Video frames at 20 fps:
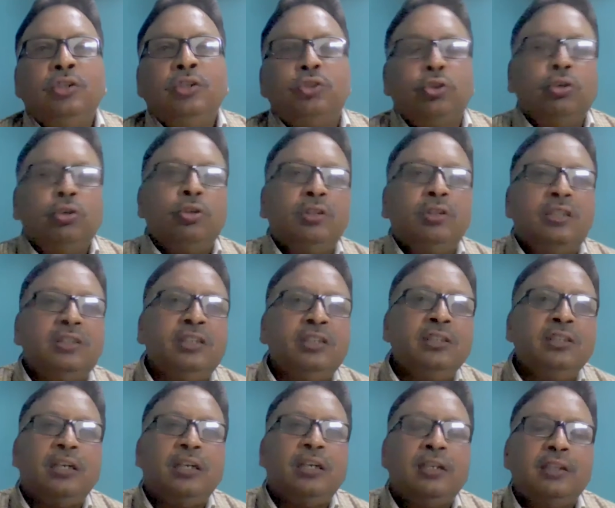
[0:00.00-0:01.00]
So this
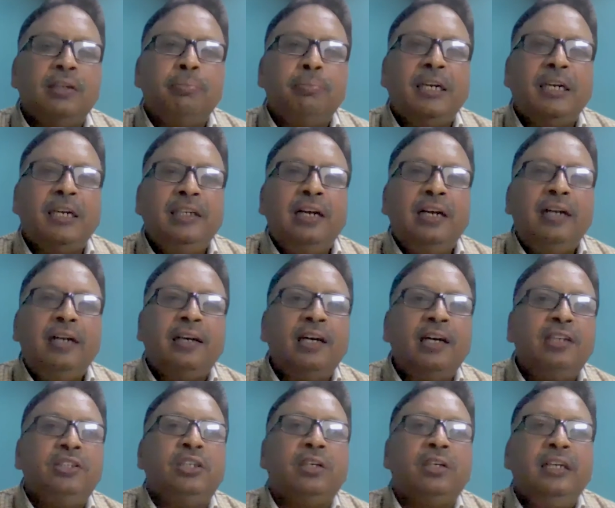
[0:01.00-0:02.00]
is my
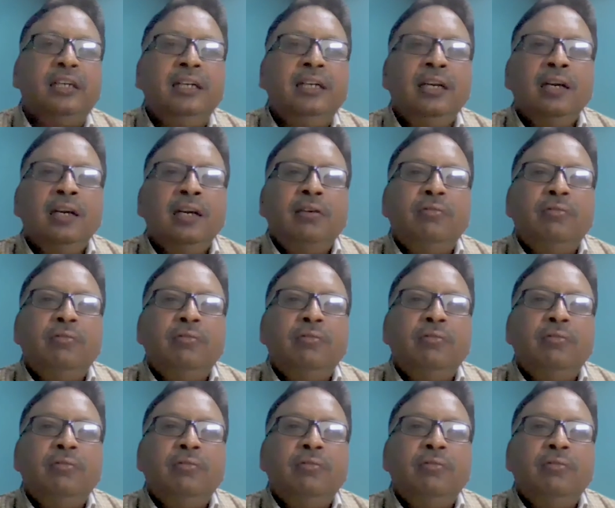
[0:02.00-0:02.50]
entire journey,